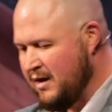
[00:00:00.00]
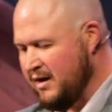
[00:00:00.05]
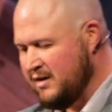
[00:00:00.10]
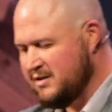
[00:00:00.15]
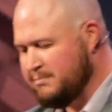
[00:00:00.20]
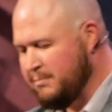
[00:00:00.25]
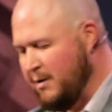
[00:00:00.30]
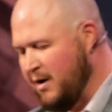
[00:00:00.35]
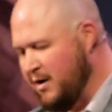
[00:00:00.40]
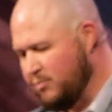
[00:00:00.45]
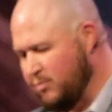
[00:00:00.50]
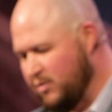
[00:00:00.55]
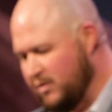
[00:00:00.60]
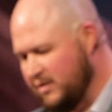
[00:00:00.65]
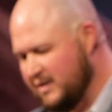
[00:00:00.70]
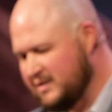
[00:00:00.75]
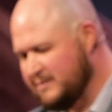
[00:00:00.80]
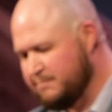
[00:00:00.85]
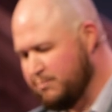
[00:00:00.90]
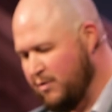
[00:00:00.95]
inspired word.
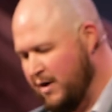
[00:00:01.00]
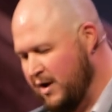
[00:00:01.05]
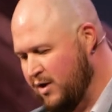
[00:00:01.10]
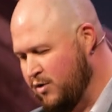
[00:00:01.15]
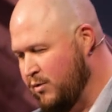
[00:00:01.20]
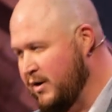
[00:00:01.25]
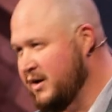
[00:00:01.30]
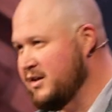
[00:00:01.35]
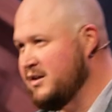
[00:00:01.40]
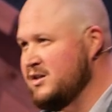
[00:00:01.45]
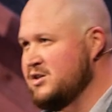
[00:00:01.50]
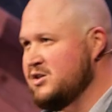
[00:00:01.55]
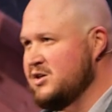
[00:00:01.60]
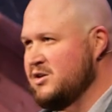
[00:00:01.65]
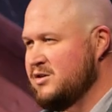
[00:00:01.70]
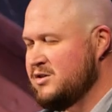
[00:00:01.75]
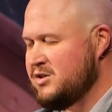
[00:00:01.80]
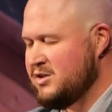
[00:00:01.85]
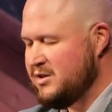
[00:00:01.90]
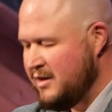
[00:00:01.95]
Let's pray quickly,
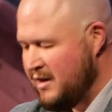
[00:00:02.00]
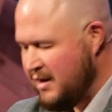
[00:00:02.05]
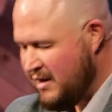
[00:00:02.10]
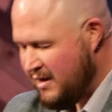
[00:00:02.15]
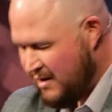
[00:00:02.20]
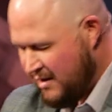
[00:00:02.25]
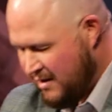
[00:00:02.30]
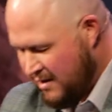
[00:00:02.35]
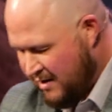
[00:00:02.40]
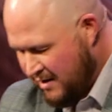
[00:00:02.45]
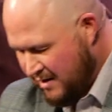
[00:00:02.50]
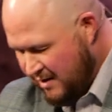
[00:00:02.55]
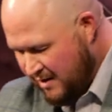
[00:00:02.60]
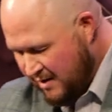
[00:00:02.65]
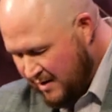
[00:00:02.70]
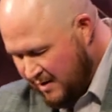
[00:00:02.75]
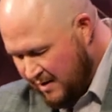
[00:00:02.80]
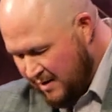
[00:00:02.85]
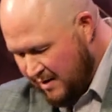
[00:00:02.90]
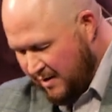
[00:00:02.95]
church.
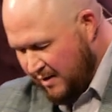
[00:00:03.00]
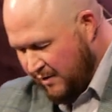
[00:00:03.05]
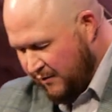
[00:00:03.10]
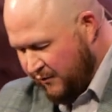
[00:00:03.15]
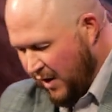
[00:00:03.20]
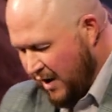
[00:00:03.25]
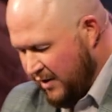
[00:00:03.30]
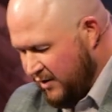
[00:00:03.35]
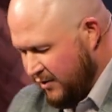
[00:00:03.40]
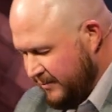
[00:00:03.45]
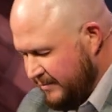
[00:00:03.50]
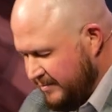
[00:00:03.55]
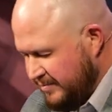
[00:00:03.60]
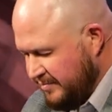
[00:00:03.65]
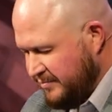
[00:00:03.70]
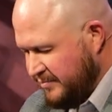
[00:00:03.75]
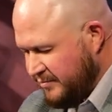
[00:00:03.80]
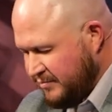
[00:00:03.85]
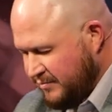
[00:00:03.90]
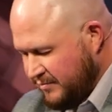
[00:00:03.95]
Father,
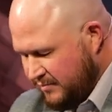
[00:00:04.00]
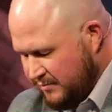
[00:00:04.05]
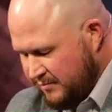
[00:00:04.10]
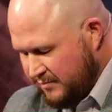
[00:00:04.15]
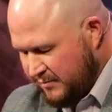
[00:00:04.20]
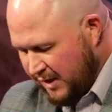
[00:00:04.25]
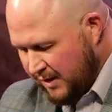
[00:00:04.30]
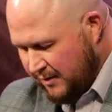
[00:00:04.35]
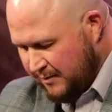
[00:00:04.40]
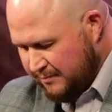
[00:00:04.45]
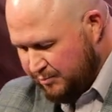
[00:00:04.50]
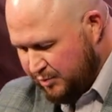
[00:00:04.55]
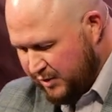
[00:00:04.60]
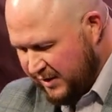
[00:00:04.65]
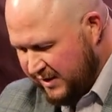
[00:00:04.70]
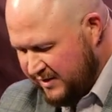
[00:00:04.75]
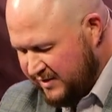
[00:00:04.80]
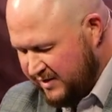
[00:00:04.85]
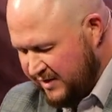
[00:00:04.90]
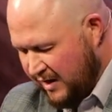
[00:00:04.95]

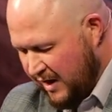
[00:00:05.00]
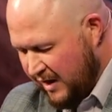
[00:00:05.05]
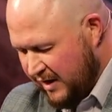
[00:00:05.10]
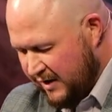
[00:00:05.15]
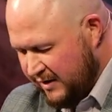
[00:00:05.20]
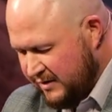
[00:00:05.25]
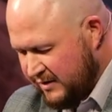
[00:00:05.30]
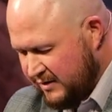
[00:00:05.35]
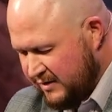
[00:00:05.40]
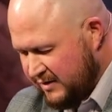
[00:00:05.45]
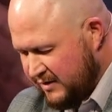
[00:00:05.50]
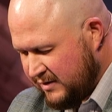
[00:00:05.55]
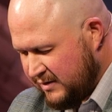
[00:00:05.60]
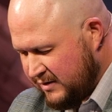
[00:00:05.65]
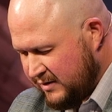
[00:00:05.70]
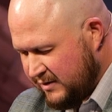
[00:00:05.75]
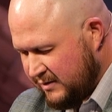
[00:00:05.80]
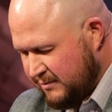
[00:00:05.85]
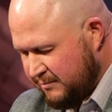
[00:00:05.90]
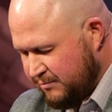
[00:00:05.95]
please, uh,
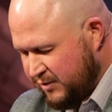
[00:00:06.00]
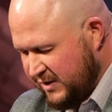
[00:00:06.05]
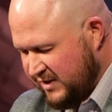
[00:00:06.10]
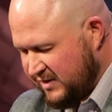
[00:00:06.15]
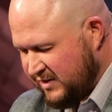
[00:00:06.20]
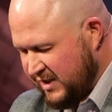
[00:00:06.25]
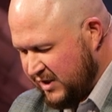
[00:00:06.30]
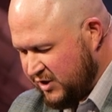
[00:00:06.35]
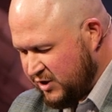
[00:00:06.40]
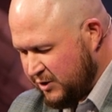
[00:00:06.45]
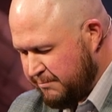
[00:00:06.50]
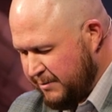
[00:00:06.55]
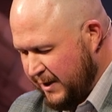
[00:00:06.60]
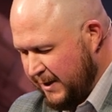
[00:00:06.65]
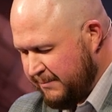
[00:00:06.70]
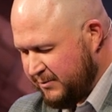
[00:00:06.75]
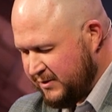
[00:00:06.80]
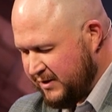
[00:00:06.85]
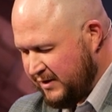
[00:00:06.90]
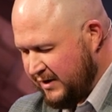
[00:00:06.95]
please teach your
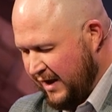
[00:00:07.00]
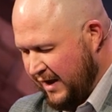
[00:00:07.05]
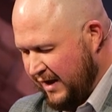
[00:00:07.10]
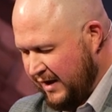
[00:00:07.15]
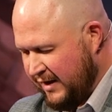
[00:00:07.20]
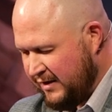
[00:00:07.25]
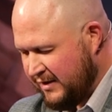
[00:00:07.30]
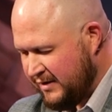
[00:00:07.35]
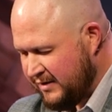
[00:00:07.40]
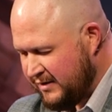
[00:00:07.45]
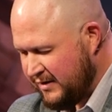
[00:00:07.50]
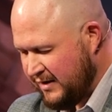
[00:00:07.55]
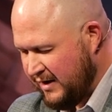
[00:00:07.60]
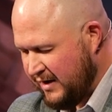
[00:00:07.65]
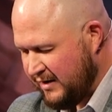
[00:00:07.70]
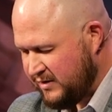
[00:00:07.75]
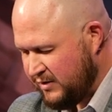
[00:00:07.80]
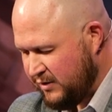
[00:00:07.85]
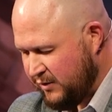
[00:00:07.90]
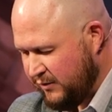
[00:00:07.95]
people today
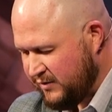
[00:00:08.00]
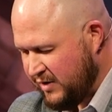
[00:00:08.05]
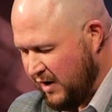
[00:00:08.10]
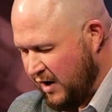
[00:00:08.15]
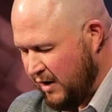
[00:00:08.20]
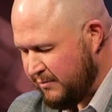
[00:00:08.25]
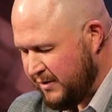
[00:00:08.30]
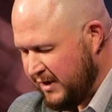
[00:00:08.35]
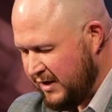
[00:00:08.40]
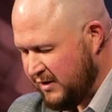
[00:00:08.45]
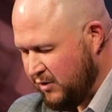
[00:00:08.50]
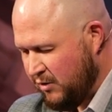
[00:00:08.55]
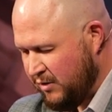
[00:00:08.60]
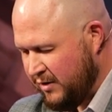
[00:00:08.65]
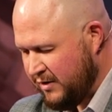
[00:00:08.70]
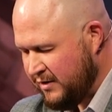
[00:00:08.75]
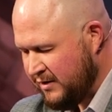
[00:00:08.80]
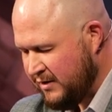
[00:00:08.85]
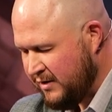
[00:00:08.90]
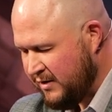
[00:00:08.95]
as you have taught me,
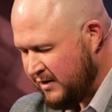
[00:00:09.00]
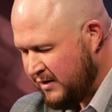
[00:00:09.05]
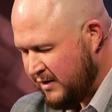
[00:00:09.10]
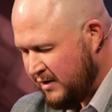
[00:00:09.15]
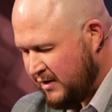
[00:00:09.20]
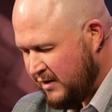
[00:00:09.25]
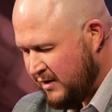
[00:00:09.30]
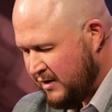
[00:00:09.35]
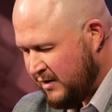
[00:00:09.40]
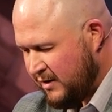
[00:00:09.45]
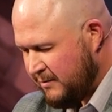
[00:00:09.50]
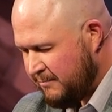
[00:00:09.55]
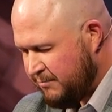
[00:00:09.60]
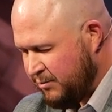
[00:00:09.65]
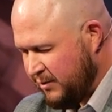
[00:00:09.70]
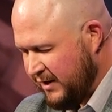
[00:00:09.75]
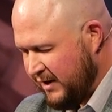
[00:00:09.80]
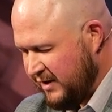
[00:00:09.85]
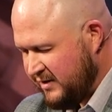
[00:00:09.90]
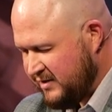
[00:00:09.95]
Lord.
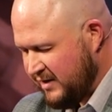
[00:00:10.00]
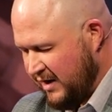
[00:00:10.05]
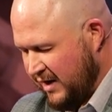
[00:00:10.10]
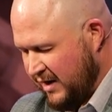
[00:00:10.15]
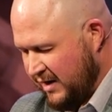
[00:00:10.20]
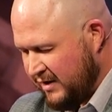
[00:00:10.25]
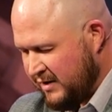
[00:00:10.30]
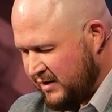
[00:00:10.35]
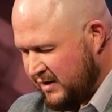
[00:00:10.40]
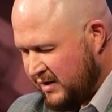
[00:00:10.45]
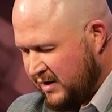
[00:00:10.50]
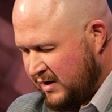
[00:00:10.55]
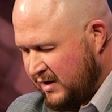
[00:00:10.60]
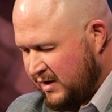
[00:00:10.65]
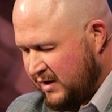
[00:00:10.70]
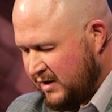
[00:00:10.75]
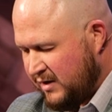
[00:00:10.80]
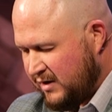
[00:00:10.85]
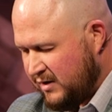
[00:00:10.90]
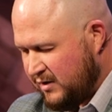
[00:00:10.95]
Please, uh,
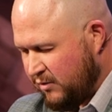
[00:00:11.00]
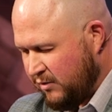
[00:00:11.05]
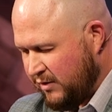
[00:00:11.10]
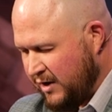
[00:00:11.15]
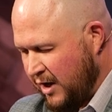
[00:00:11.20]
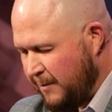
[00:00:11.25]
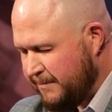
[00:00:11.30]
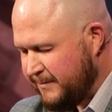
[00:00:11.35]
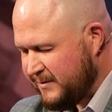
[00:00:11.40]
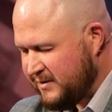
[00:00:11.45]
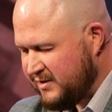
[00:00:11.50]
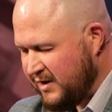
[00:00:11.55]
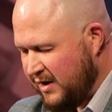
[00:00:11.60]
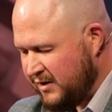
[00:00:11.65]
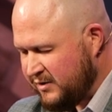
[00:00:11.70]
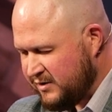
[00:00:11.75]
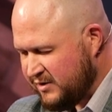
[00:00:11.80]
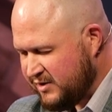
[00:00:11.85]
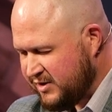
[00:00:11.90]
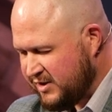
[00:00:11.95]
Lord, help us to
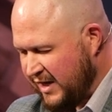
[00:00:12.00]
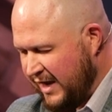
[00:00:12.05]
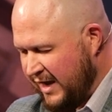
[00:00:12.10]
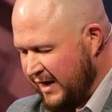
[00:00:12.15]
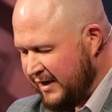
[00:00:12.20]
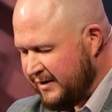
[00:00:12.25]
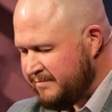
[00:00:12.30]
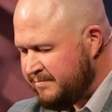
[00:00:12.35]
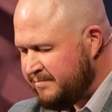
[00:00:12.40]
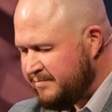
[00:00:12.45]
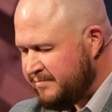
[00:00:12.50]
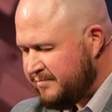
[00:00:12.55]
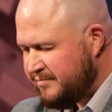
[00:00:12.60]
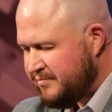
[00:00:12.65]
understand,